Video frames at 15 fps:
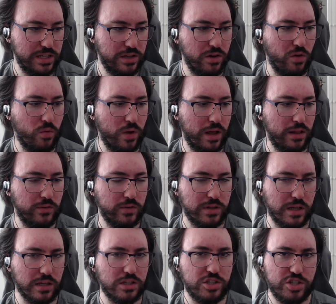go well with
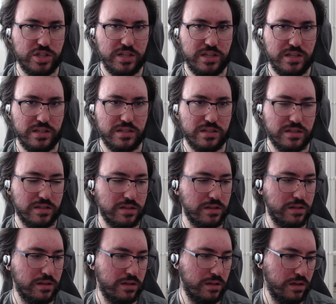like cheese.
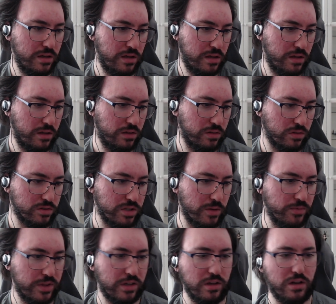
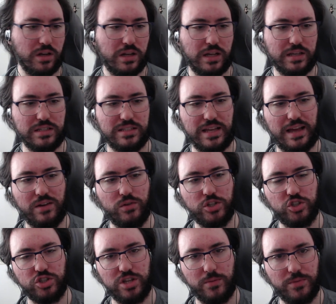something on like a sandwich
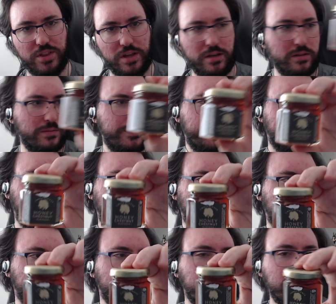or something.
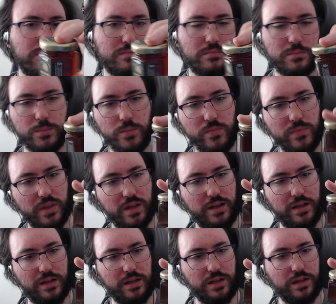
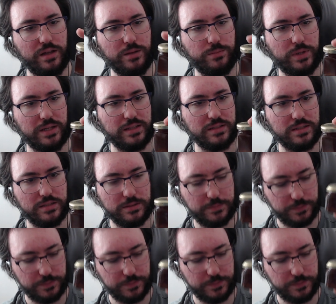But